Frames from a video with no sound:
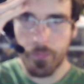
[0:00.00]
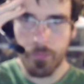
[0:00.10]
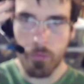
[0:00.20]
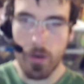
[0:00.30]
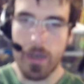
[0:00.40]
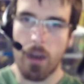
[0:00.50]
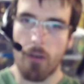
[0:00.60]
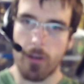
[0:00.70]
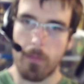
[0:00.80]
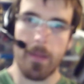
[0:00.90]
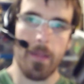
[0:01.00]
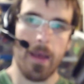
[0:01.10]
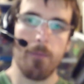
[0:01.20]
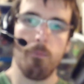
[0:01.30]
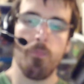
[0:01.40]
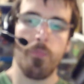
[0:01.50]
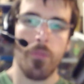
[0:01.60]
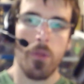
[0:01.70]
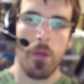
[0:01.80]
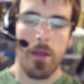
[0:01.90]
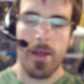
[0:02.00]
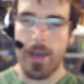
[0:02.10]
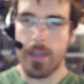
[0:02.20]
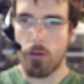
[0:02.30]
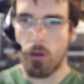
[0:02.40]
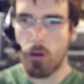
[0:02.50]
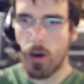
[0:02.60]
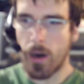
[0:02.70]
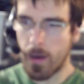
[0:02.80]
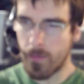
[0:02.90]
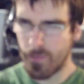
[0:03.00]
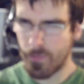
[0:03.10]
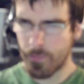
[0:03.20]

pretty nervous about that. And the little